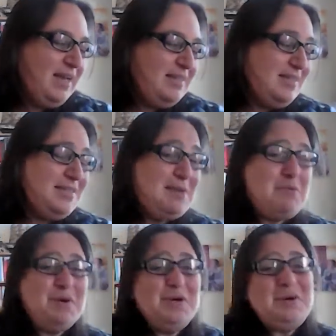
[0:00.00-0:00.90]
This year we
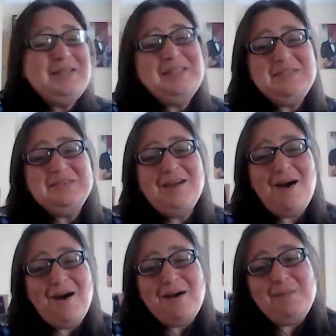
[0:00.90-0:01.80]
were going to do
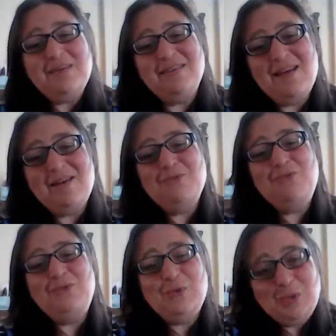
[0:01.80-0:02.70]
Carmen, and
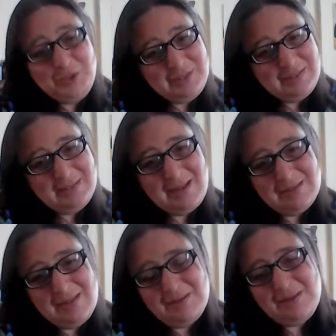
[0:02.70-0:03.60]
unfortunately
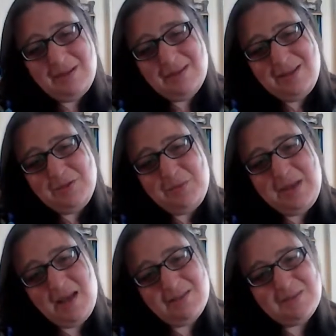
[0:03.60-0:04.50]
that has had to
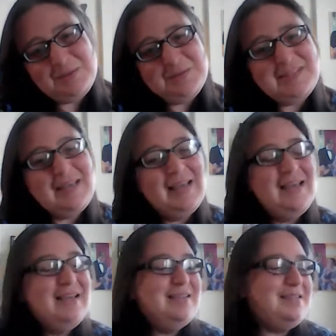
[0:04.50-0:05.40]
be cancelled.
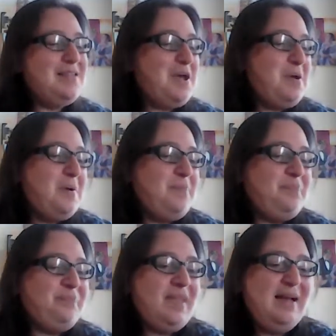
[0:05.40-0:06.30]
So
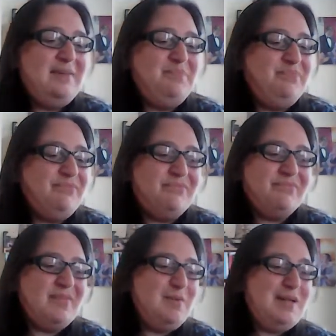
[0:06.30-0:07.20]

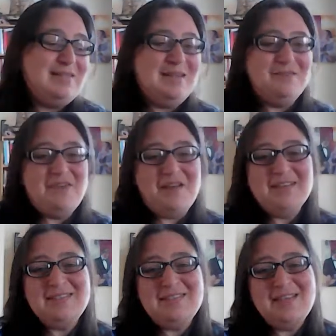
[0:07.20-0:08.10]
whilst our
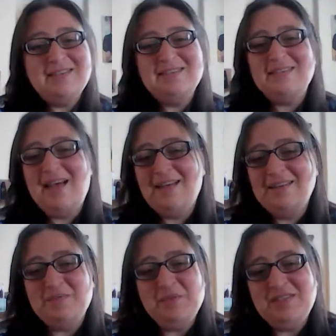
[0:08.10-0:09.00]
various singers
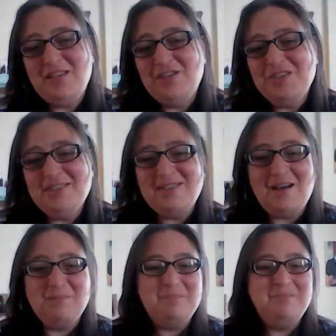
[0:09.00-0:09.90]
and musicians
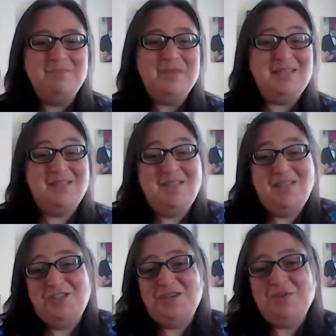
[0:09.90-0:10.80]
are busy
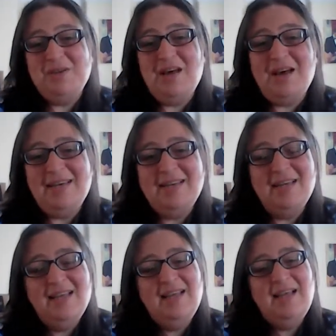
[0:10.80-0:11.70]
teaching online
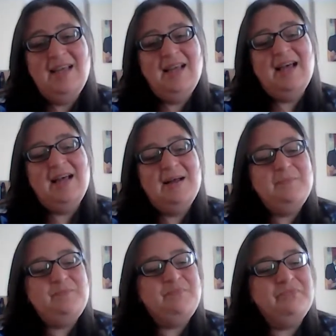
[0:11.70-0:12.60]

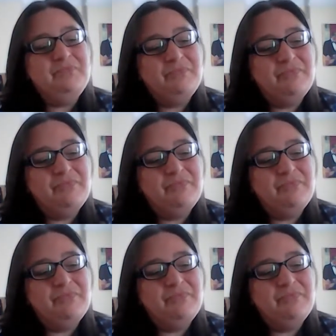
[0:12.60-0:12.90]
and